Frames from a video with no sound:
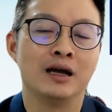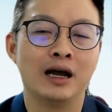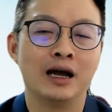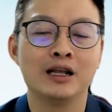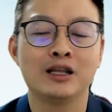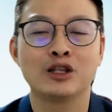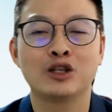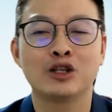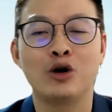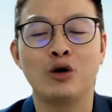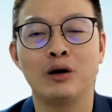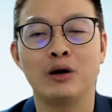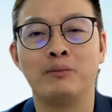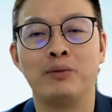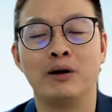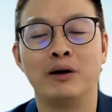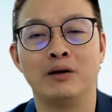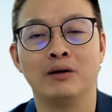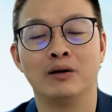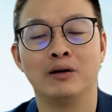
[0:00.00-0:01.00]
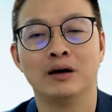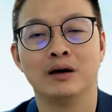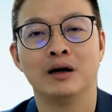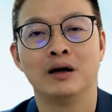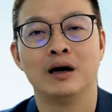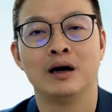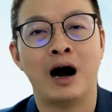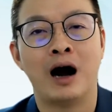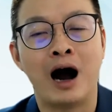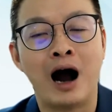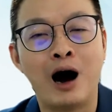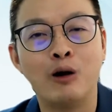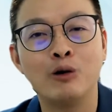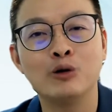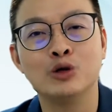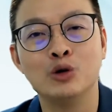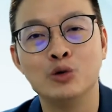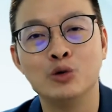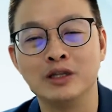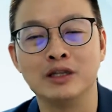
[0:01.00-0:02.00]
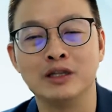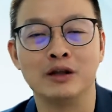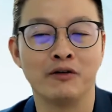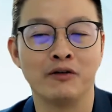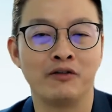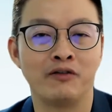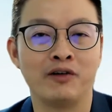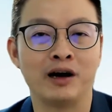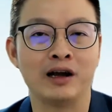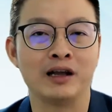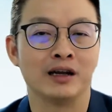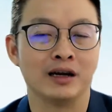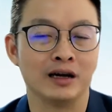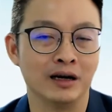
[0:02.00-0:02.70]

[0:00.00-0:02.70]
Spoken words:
and talk about how do we define